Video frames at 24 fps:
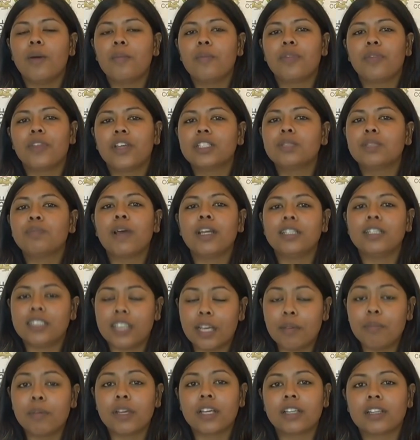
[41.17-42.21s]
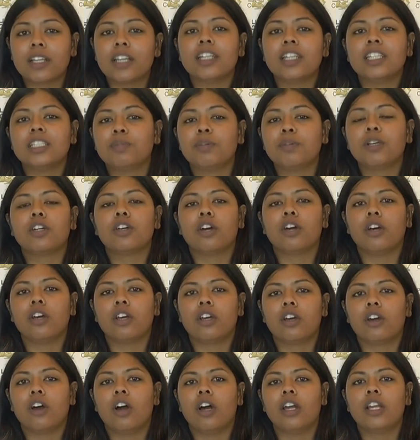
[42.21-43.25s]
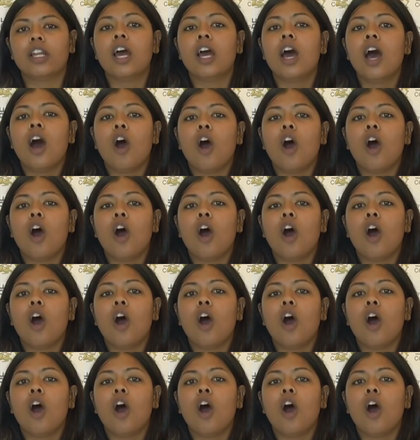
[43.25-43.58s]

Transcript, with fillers: this pandemic that has been going on.